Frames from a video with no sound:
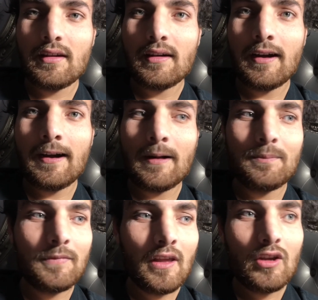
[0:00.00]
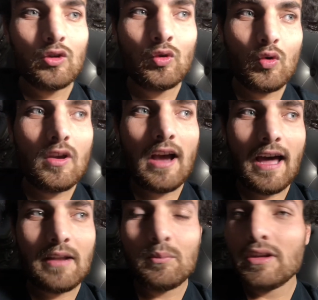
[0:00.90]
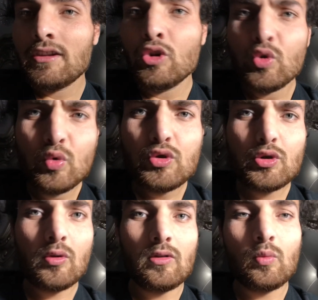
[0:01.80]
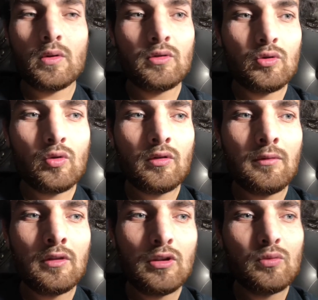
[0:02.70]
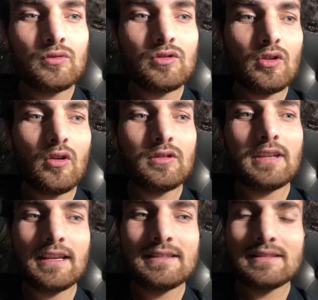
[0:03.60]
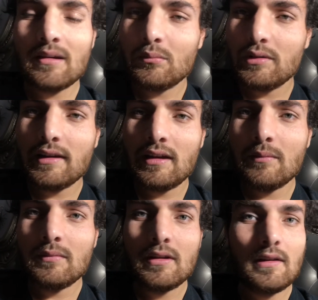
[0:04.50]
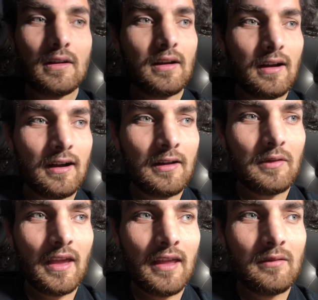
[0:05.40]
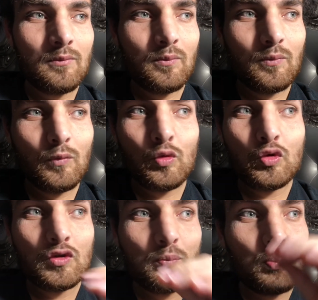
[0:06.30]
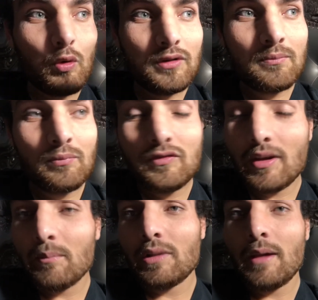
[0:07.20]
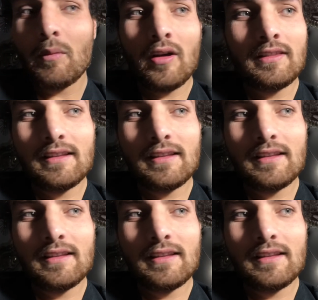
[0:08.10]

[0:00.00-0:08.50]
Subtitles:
Uh, you gotta be neutral when you're doing news. Take some blame, and put some blame on this